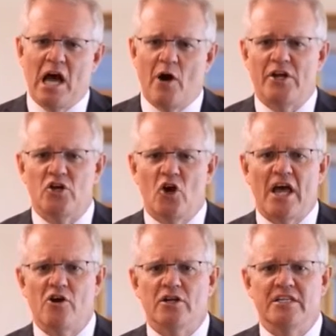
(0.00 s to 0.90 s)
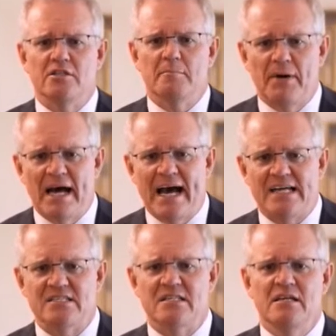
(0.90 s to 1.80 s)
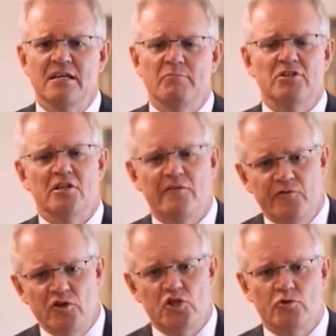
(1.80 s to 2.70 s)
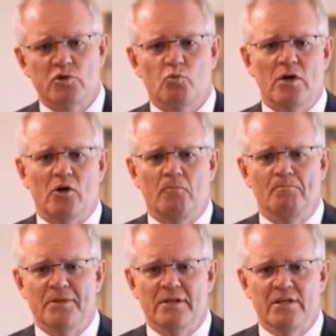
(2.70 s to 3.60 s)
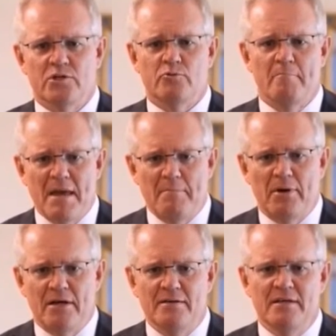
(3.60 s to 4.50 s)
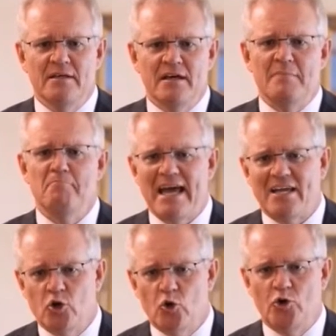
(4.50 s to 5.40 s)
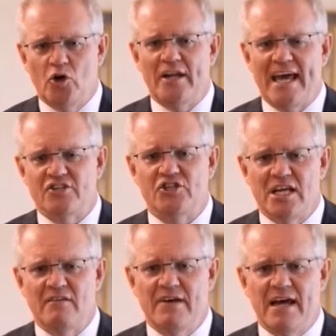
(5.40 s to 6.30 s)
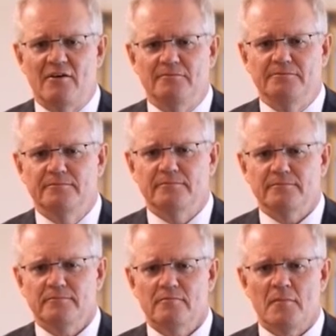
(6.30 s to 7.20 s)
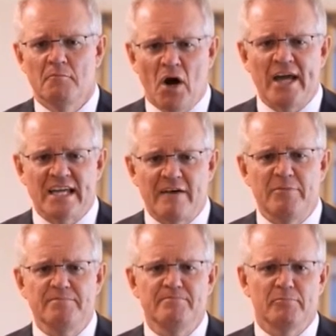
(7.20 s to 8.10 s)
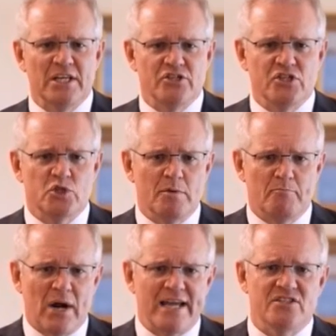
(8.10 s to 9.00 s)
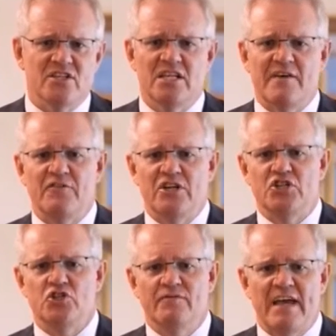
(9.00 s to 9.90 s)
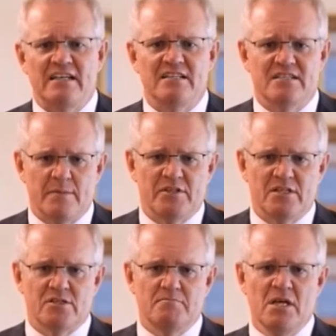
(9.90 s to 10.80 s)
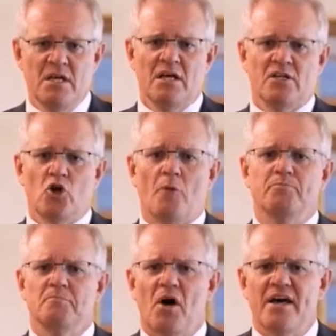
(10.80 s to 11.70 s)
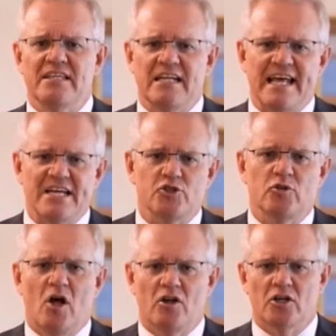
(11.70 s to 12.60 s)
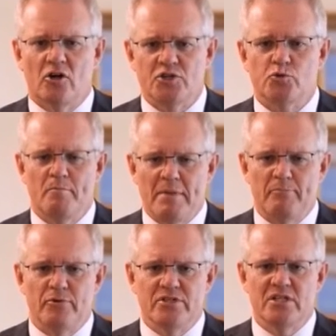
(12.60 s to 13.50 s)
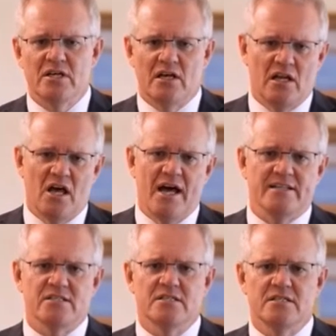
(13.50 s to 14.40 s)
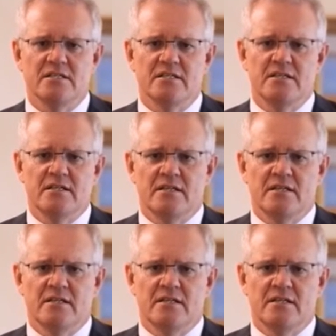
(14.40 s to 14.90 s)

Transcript: We owe it not only to the past, but to the future as well to remember and make good on our shared vow. My government pledges to embrace the definition of anti Semitism adopted by the International Holocaust Remembrance Alliance.